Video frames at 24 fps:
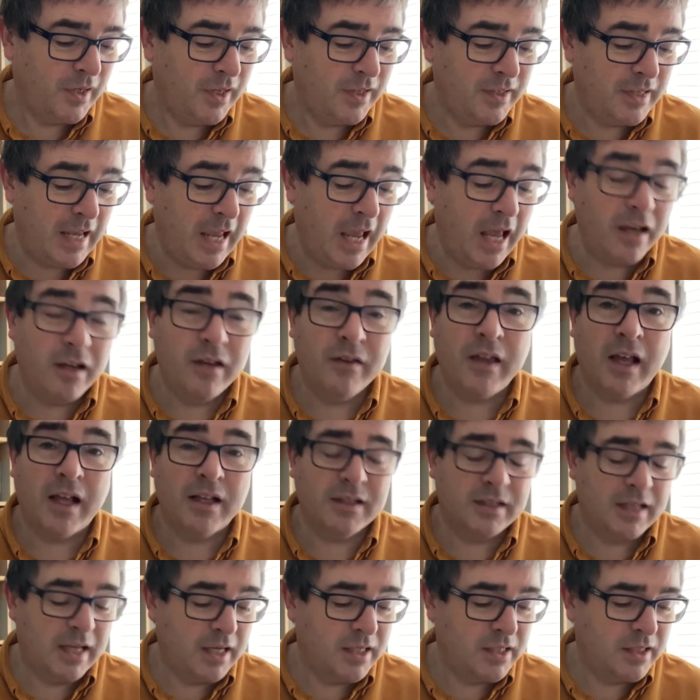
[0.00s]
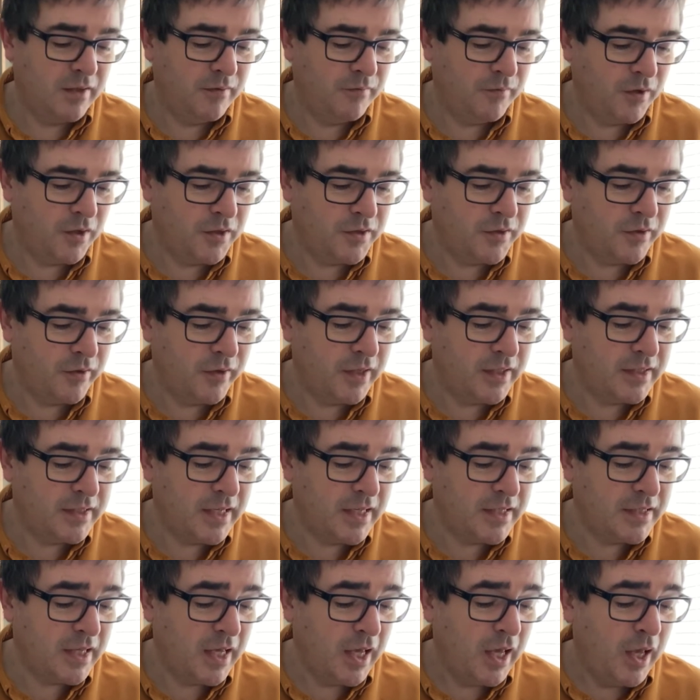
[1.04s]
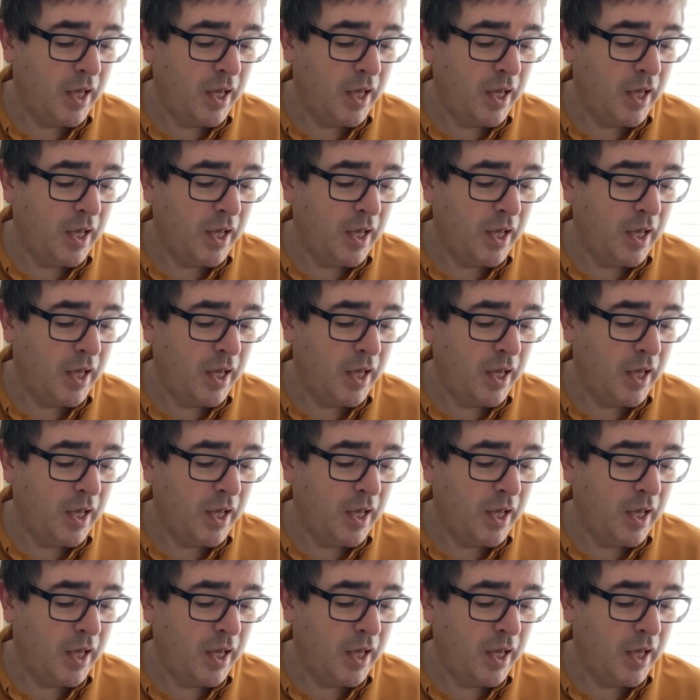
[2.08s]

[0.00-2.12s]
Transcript: At the end of that section, verse 30, it says,